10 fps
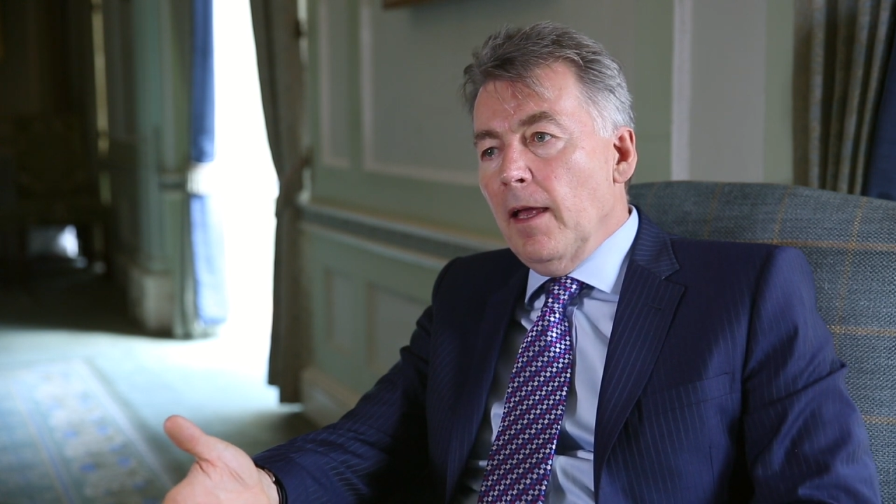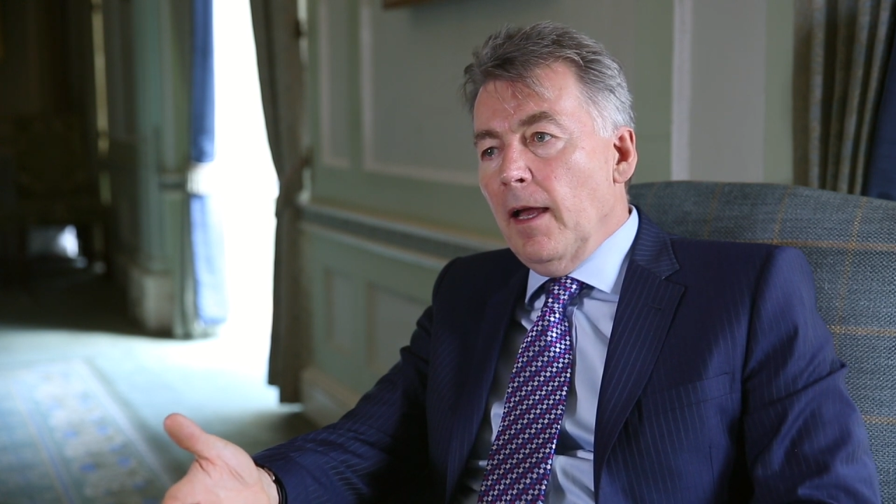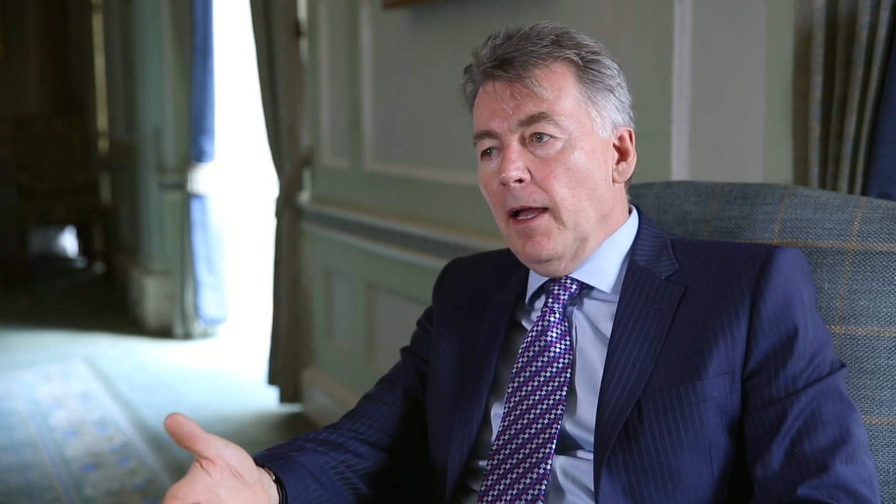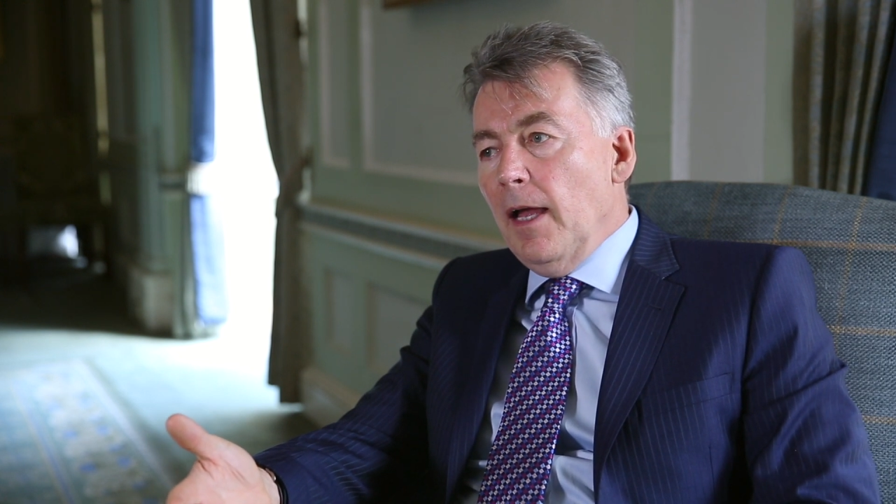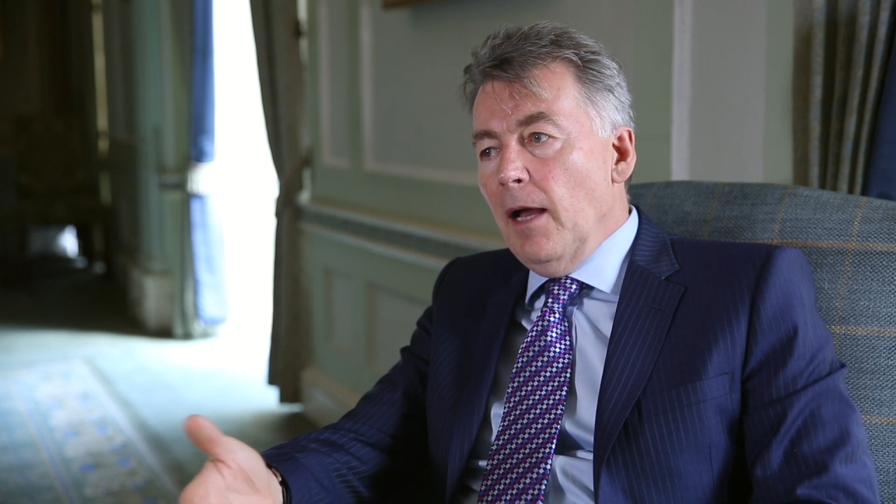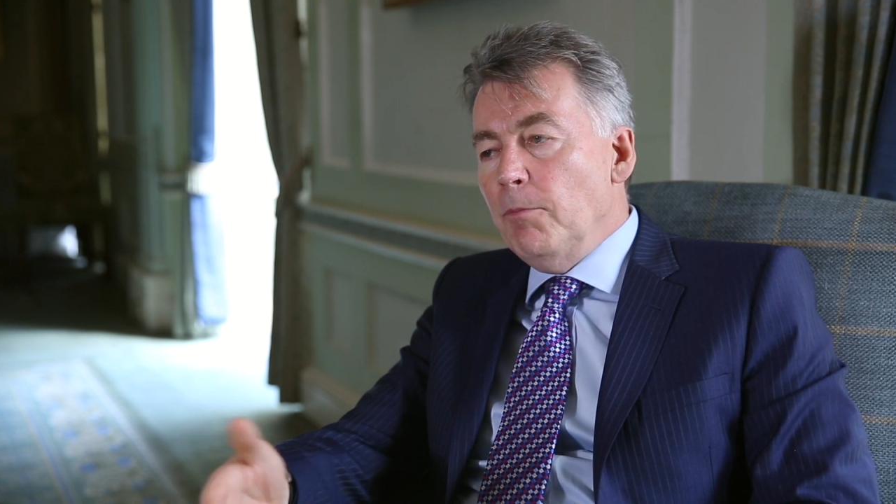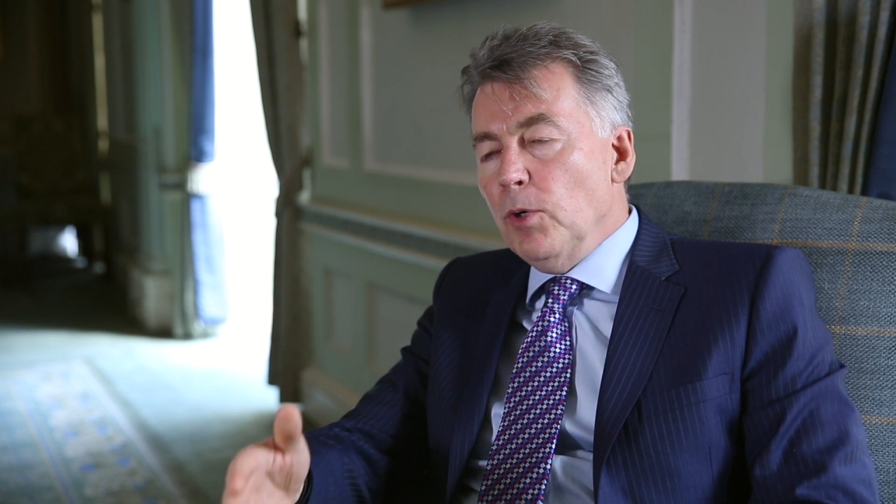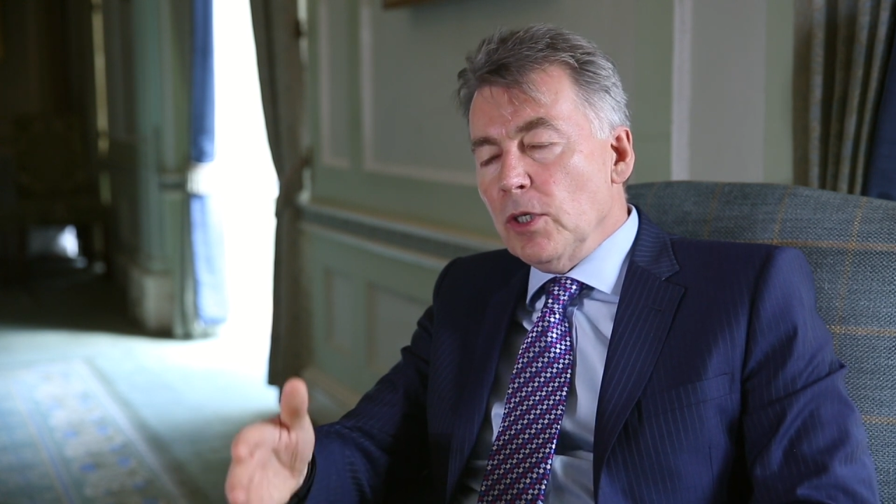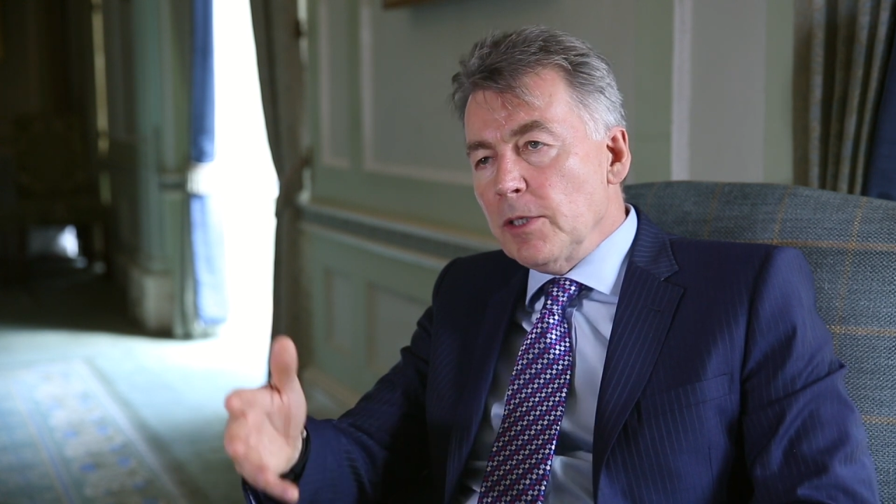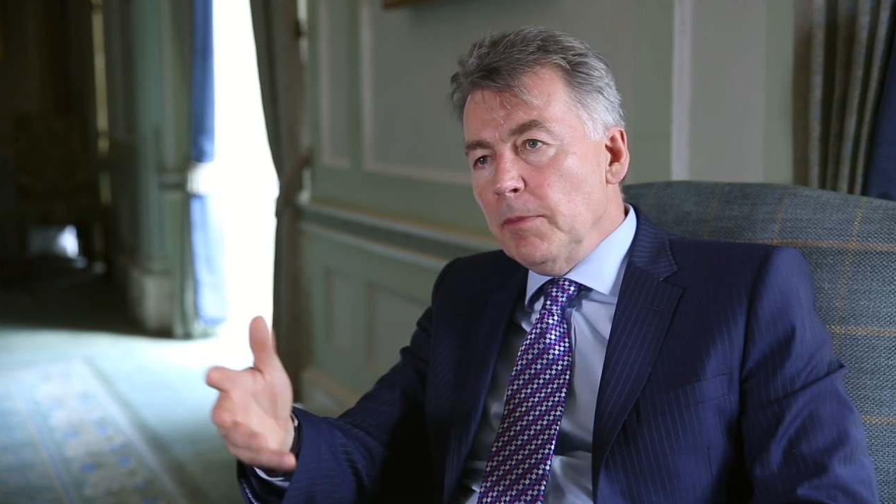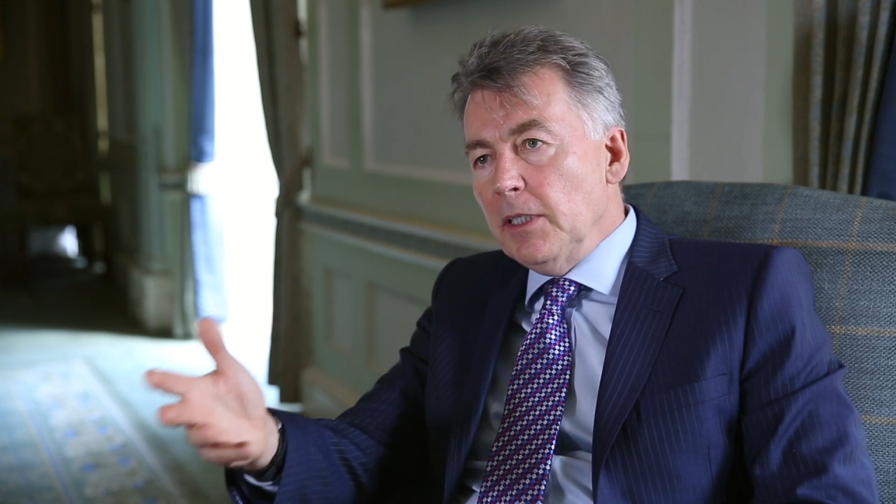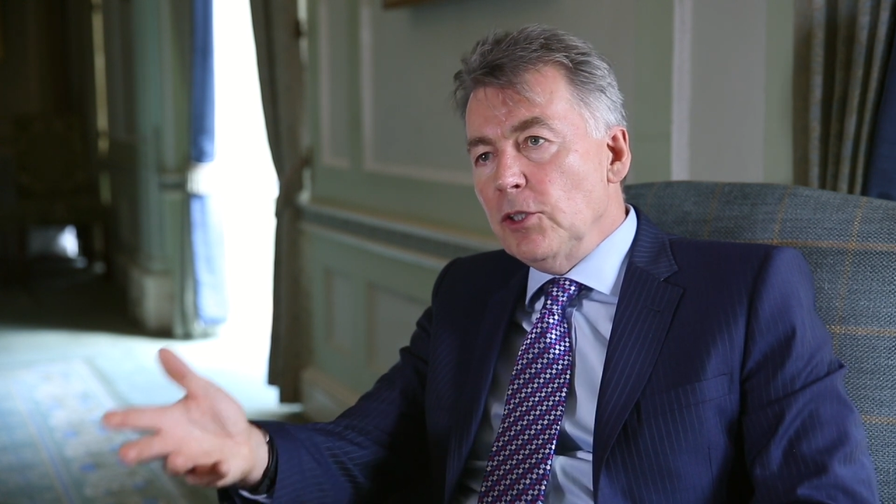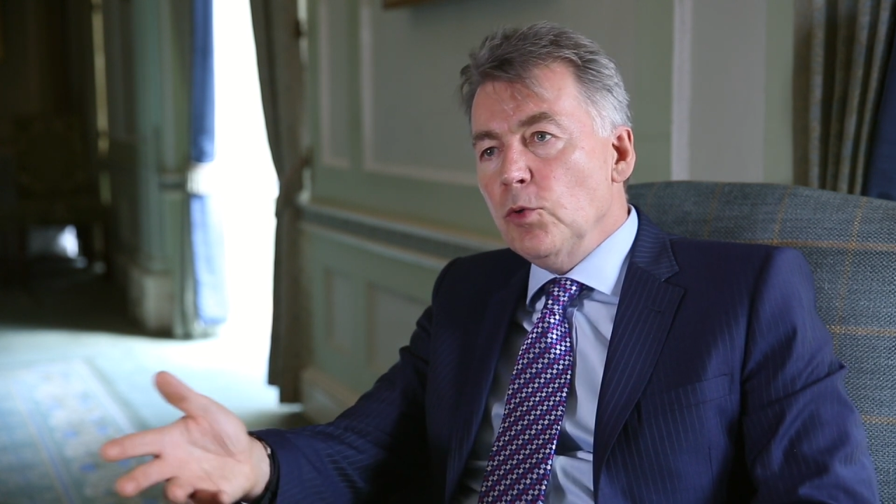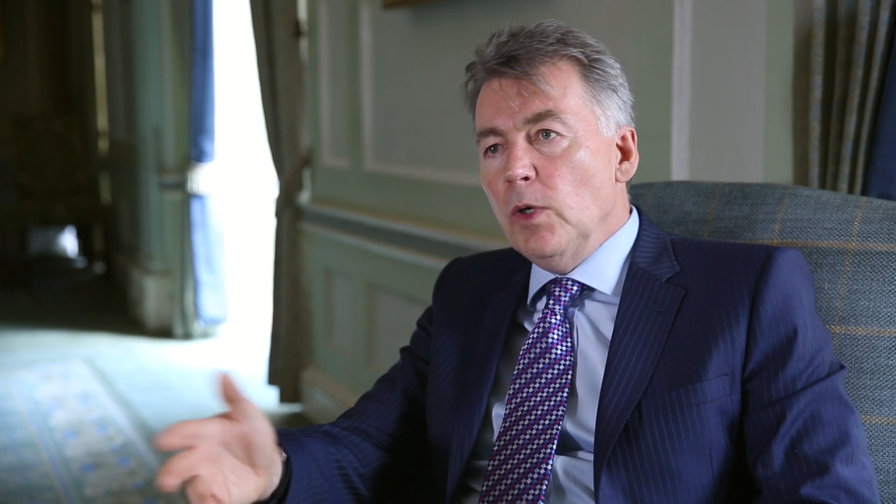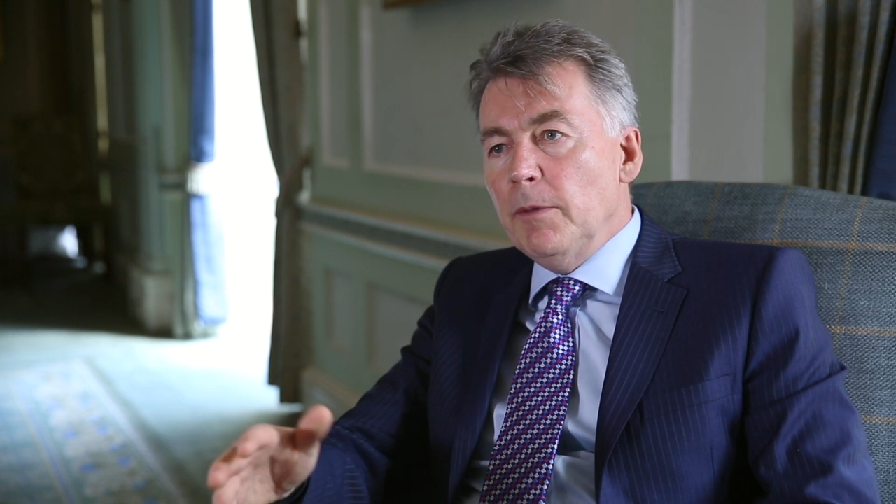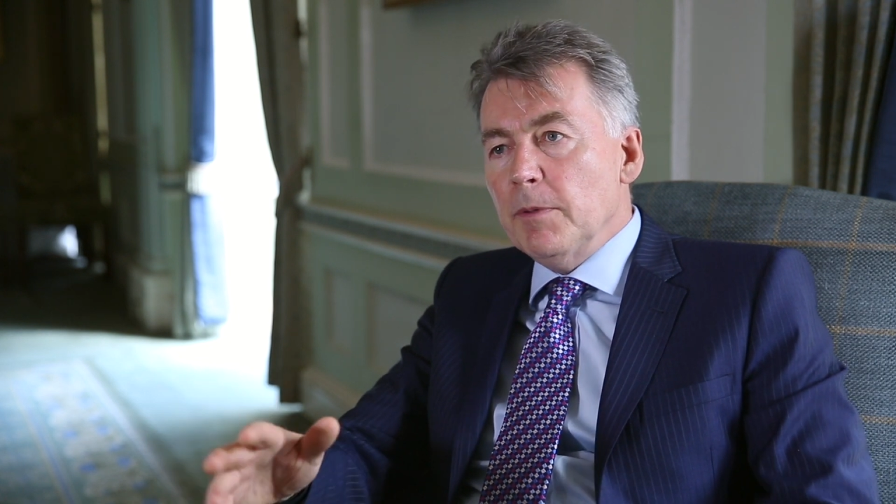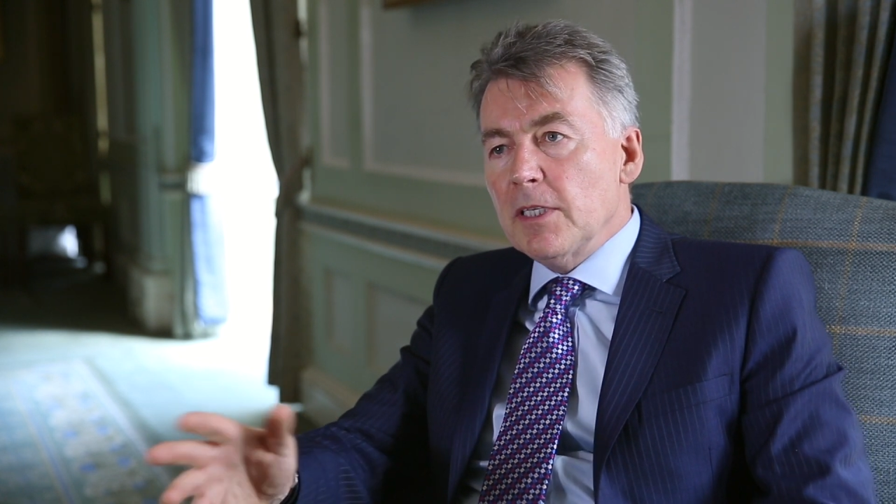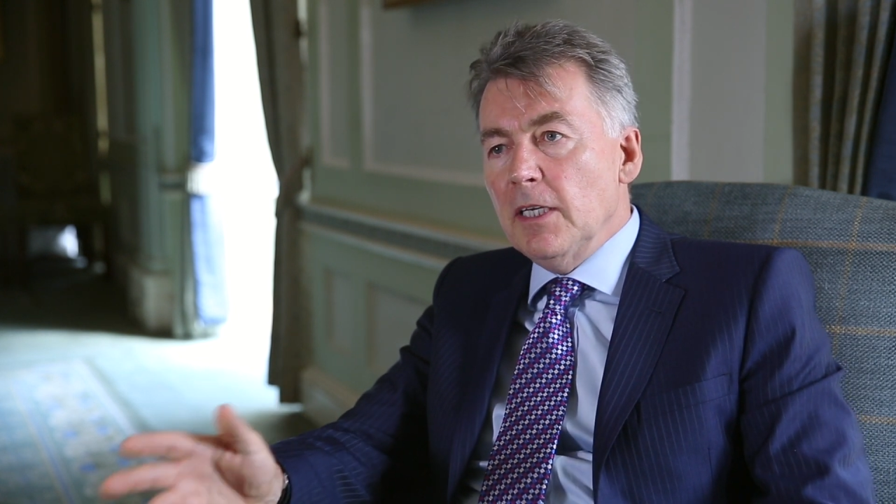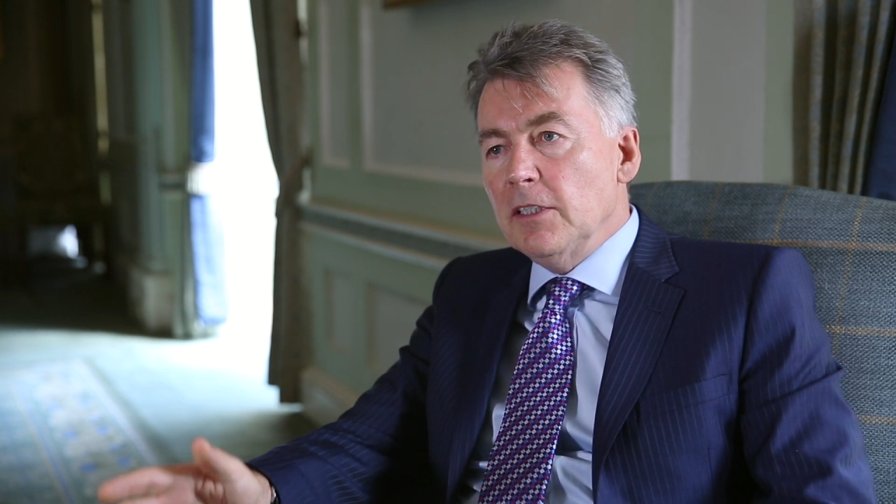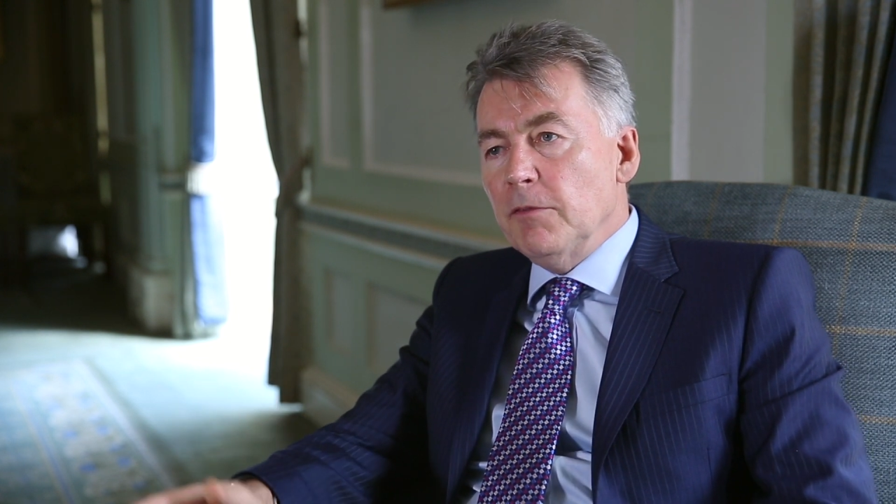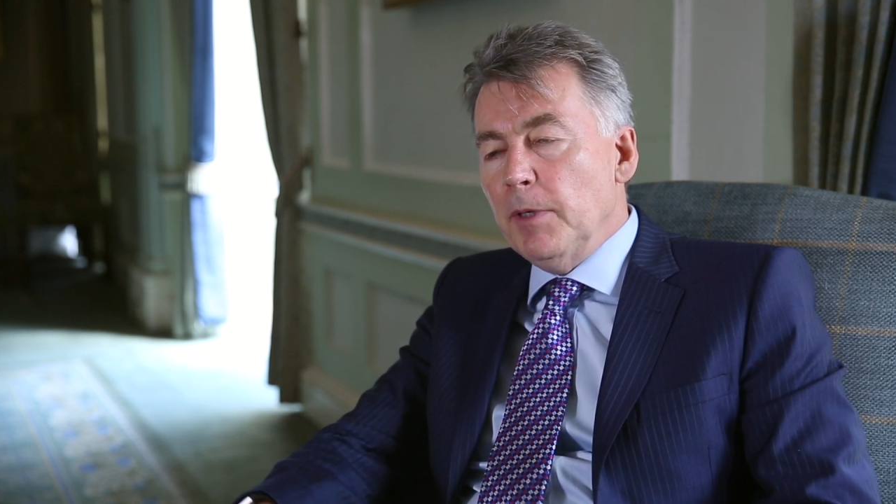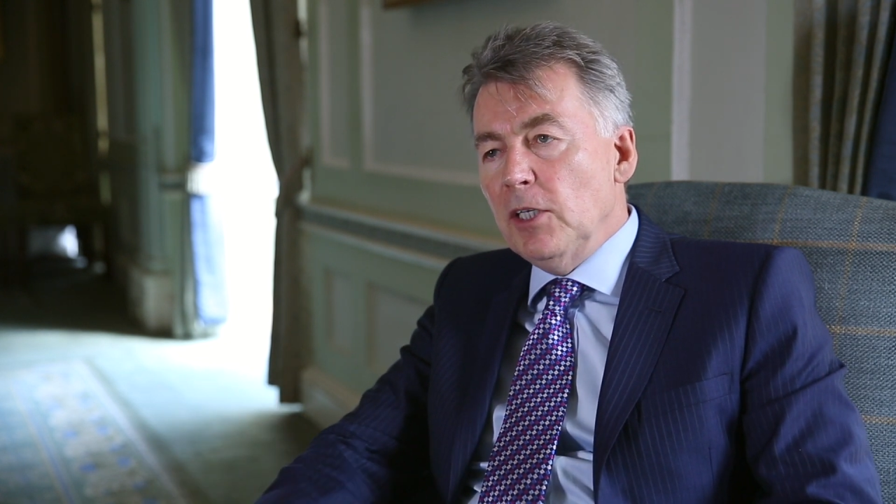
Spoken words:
approximately 20% of